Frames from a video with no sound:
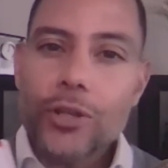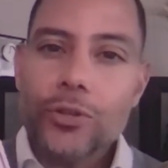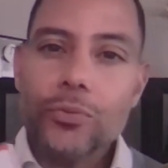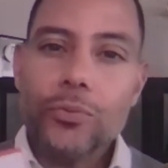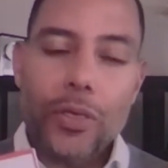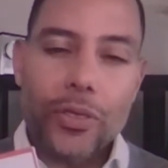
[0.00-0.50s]

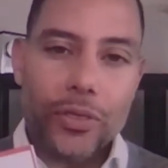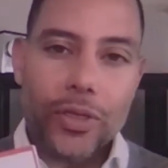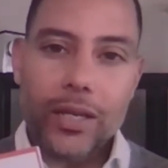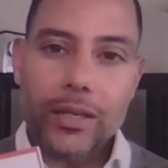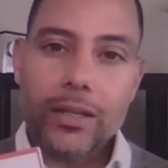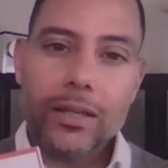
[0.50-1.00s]
to
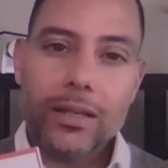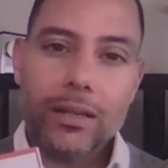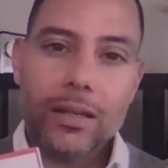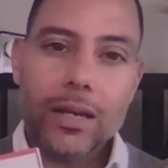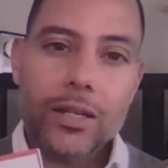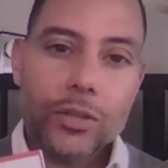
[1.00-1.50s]
think,
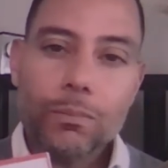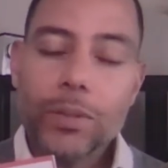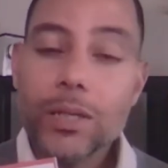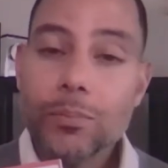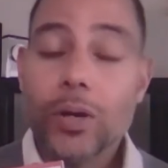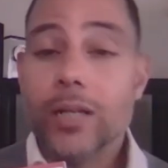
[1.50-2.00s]
to be
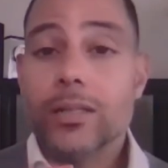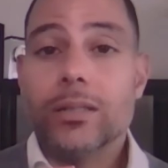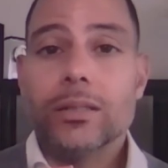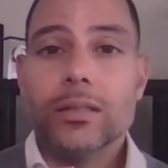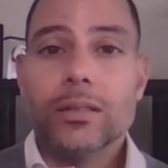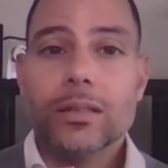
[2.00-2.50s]
present,
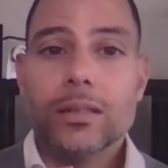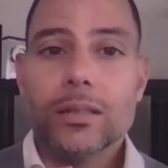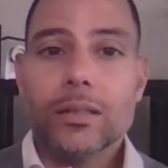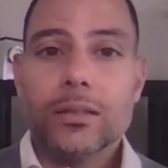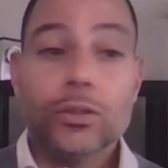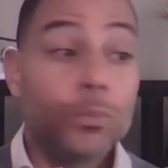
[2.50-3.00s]

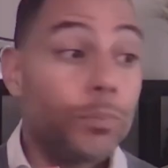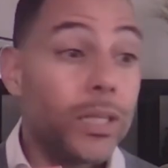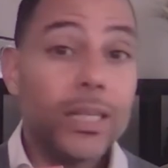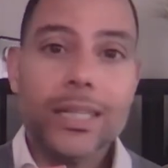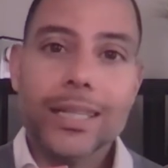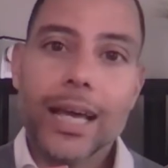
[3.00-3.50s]
to be
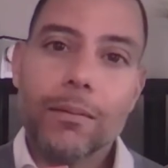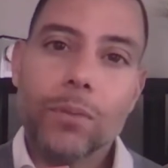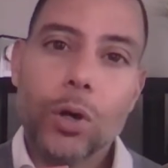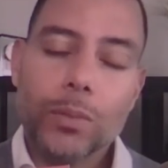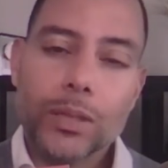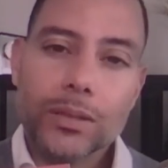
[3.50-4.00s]
in that
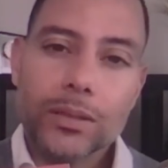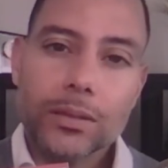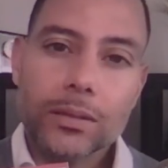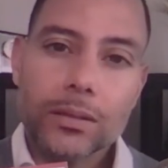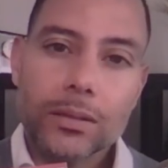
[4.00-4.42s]
moment,